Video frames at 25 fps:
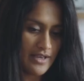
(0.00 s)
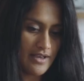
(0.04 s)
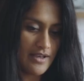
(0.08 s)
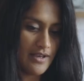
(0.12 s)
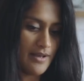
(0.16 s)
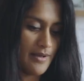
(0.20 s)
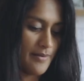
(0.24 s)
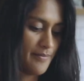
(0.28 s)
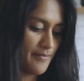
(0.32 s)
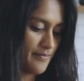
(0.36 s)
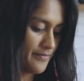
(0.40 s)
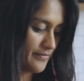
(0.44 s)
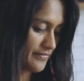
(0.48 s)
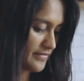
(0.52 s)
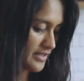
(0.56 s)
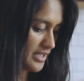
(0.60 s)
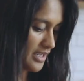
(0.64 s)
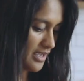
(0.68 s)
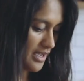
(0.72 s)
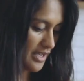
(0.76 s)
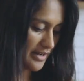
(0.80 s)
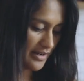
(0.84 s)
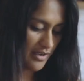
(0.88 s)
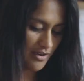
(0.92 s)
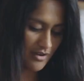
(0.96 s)
And
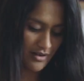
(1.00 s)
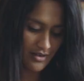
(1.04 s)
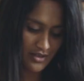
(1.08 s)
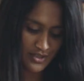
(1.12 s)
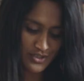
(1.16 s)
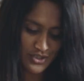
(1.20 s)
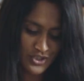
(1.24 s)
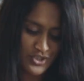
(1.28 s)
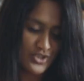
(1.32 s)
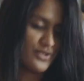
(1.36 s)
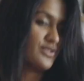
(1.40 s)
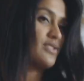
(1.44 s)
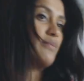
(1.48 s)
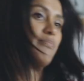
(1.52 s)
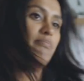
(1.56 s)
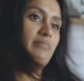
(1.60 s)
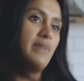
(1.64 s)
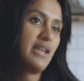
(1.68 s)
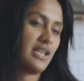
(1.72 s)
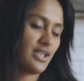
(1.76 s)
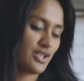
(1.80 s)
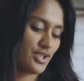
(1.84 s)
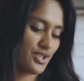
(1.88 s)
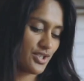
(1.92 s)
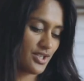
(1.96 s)
I like to use a
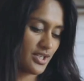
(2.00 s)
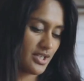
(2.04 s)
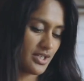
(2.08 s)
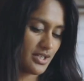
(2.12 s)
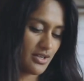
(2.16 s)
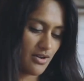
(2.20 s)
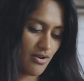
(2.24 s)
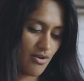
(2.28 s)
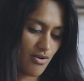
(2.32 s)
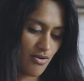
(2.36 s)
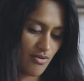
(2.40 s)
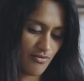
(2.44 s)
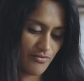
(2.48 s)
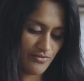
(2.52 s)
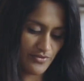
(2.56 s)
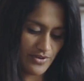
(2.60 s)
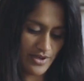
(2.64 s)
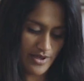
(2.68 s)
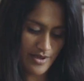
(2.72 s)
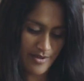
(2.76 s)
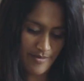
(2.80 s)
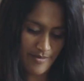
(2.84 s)
mixture of